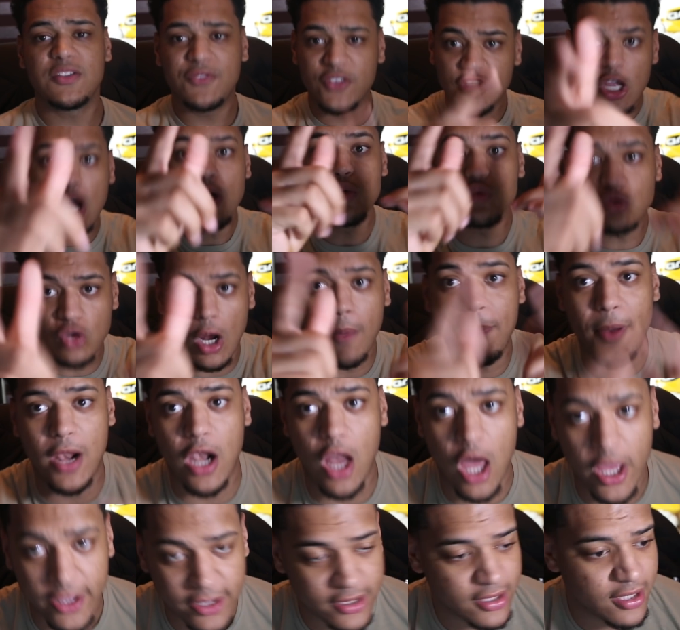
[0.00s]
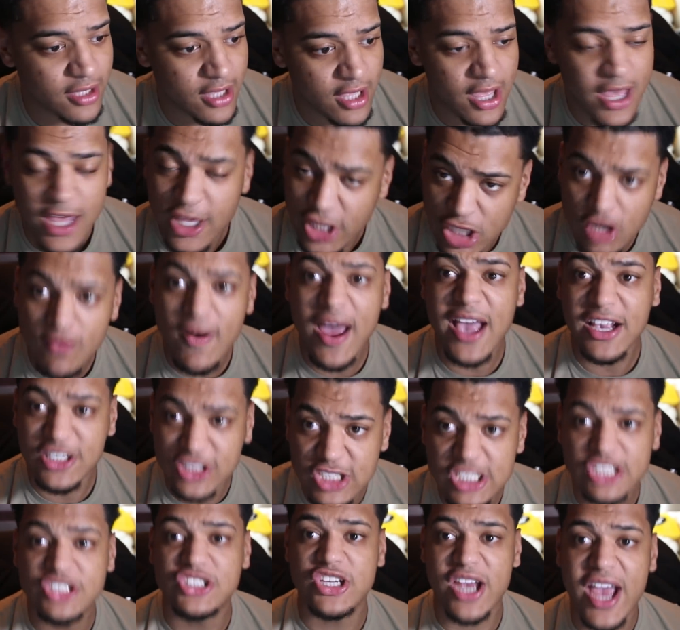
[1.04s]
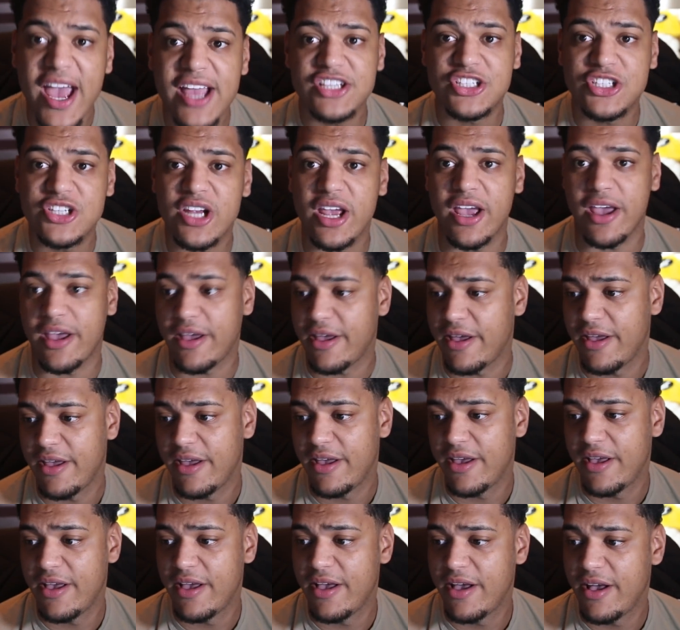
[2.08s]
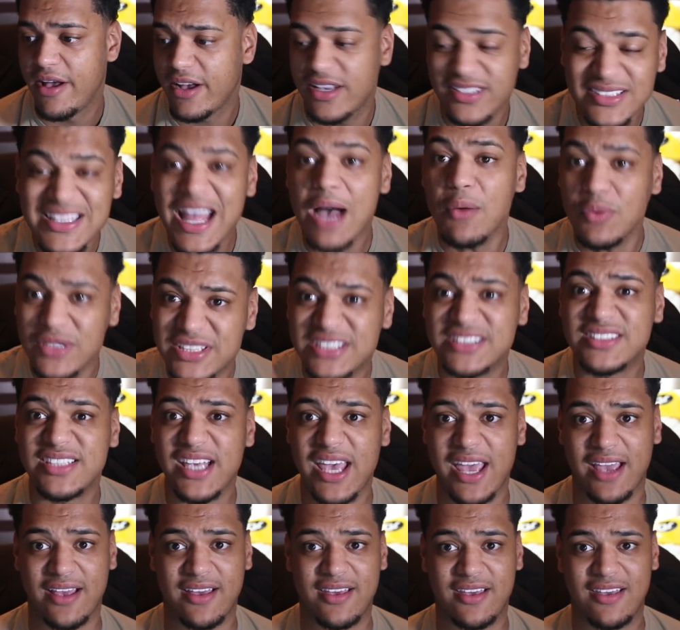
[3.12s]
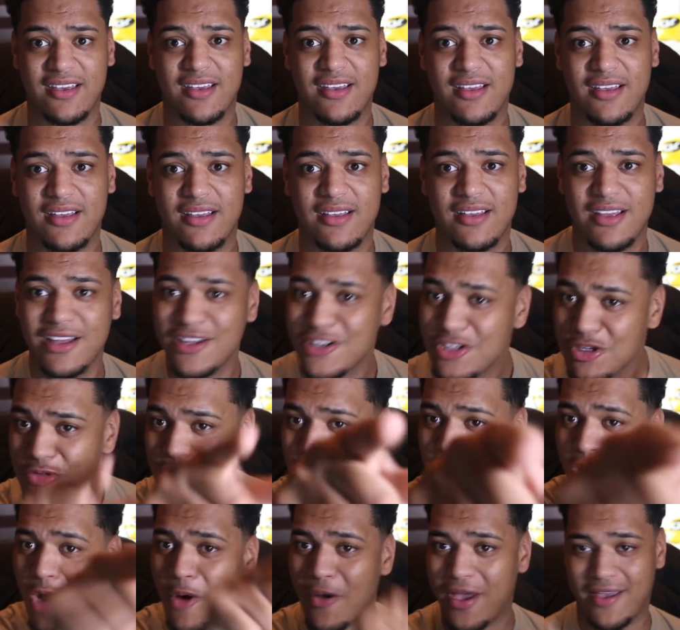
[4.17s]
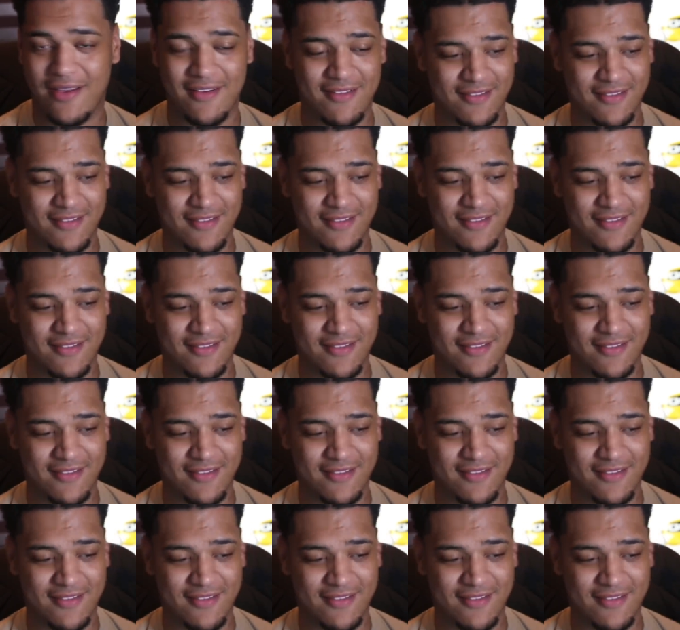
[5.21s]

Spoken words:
if you don't drop a like, you're actually chatting shit. Because that was sick. And you know it.